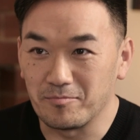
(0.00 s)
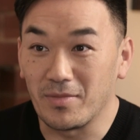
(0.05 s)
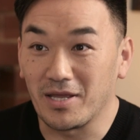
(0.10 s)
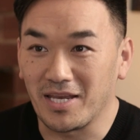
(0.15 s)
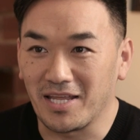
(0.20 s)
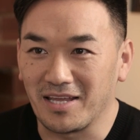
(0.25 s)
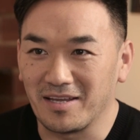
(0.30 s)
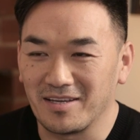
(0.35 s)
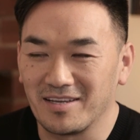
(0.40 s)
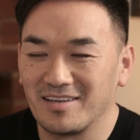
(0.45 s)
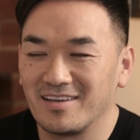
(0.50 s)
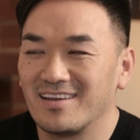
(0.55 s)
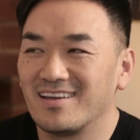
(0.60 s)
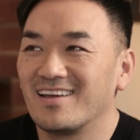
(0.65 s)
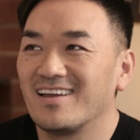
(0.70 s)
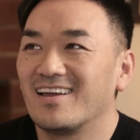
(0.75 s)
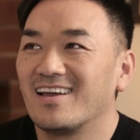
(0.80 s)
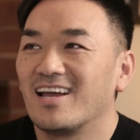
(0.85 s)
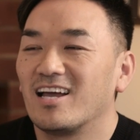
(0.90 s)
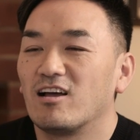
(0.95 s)
Many.
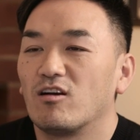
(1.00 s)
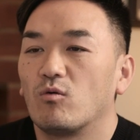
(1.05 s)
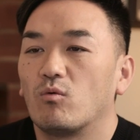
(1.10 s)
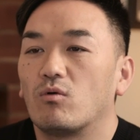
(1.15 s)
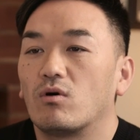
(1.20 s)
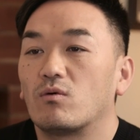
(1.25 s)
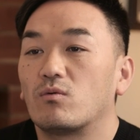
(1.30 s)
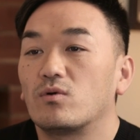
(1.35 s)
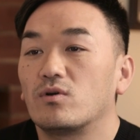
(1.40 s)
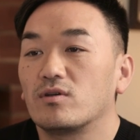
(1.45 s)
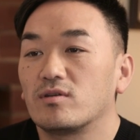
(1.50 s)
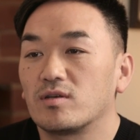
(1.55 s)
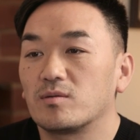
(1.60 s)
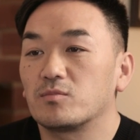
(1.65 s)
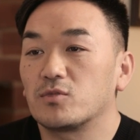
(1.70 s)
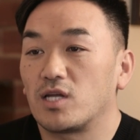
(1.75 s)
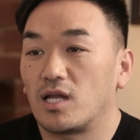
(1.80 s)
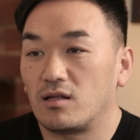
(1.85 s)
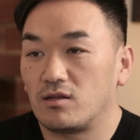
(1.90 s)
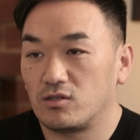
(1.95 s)
What were some
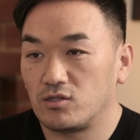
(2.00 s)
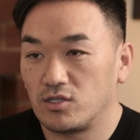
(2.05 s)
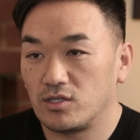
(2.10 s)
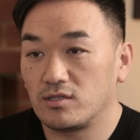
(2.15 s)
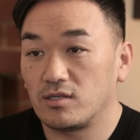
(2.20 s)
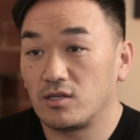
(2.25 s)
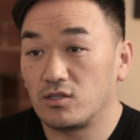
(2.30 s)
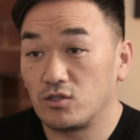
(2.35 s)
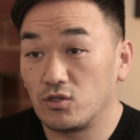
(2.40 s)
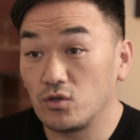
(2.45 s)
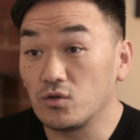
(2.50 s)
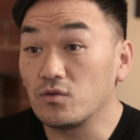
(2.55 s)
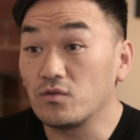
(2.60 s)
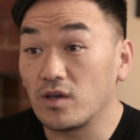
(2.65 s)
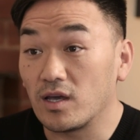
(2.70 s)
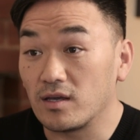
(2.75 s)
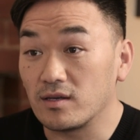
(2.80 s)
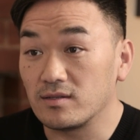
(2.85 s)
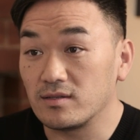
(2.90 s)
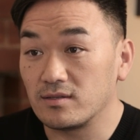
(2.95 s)
challenges that you
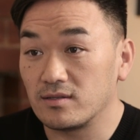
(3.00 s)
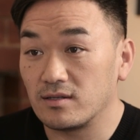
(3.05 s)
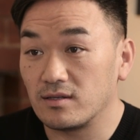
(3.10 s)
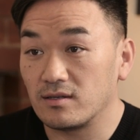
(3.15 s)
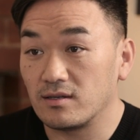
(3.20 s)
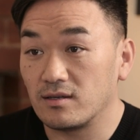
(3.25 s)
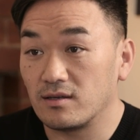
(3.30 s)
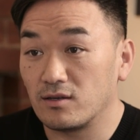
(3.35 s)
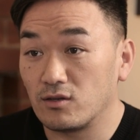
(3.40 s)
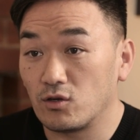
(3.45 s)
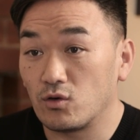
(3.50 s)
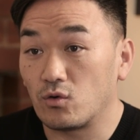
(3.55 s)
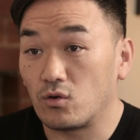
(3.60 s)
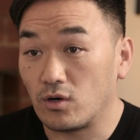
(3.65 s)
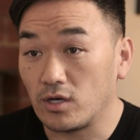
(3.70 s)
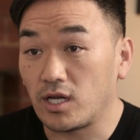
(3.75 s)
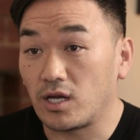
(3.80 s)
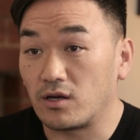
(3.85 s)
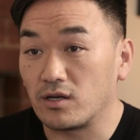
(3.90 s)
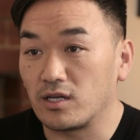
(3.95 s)
faced in
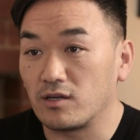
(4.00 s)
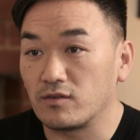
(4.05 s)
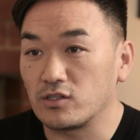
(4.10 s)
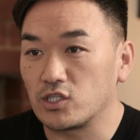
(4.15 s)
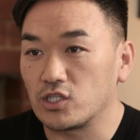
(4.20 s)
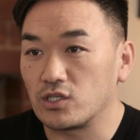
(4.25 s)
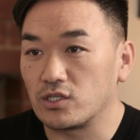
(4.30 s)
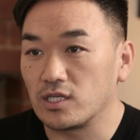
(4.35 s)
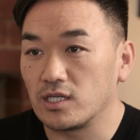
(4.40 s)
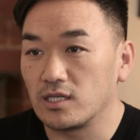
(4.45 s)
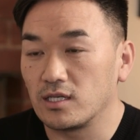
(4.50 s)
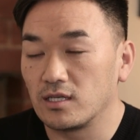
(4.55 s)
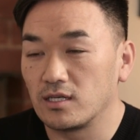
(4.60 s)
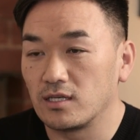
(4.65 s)
your caregiving journey?